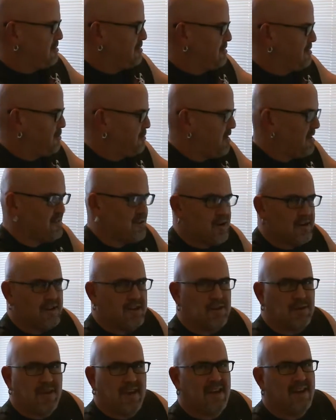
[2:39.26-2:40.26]
When I saw the
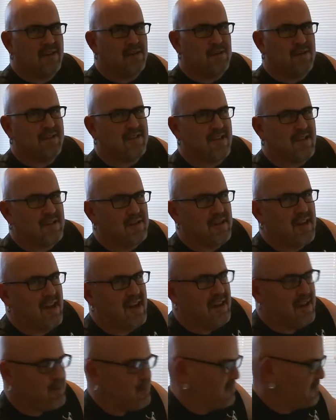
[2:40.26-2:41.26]
little kid do this the other
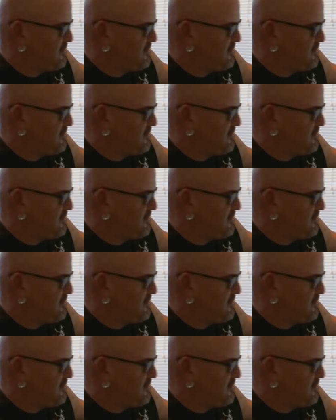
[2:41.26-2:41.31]
day, he was